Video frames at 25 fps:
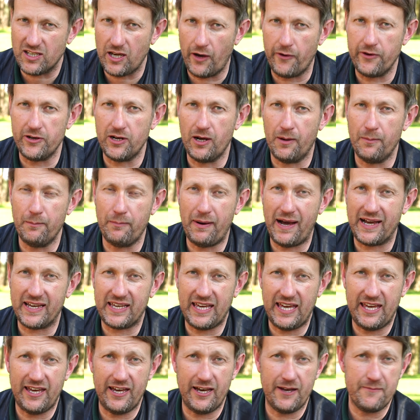going on back
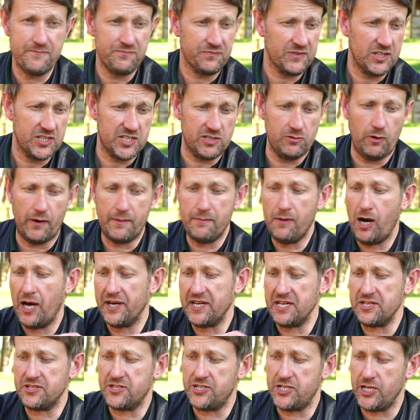here. So what we might
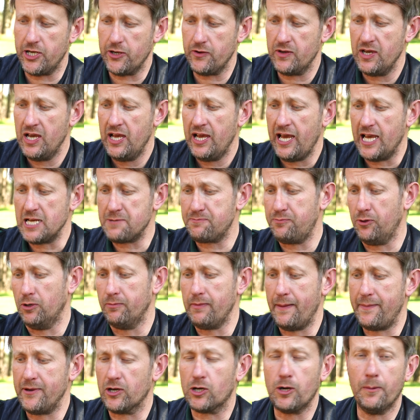need to do is put
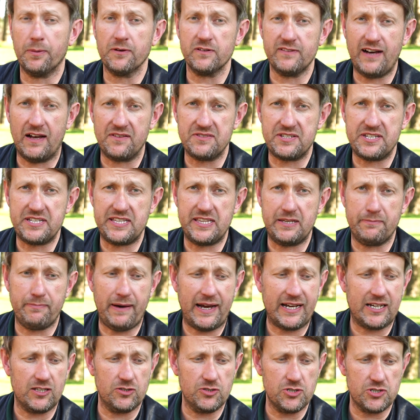maybe a couple of ounces in the
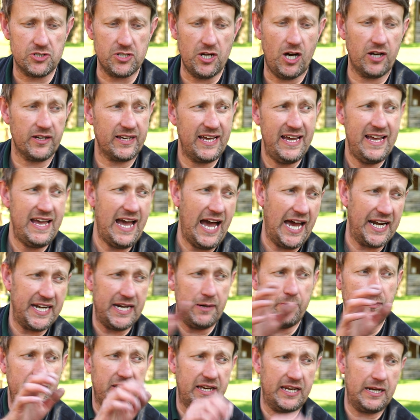back of the stock, and
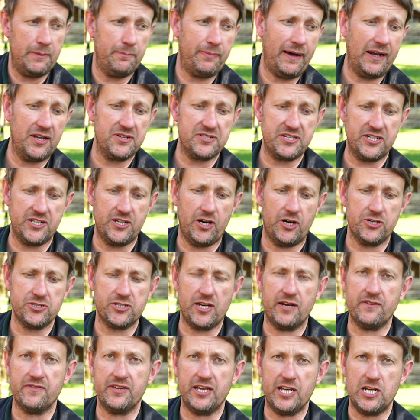then we'll get it balancing nice
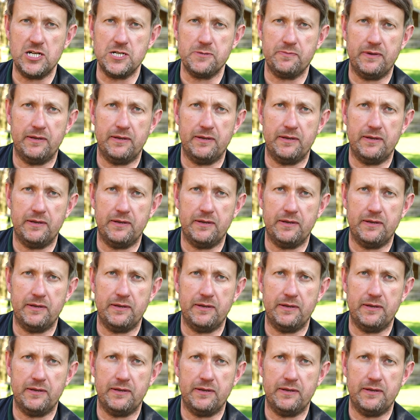over the hinge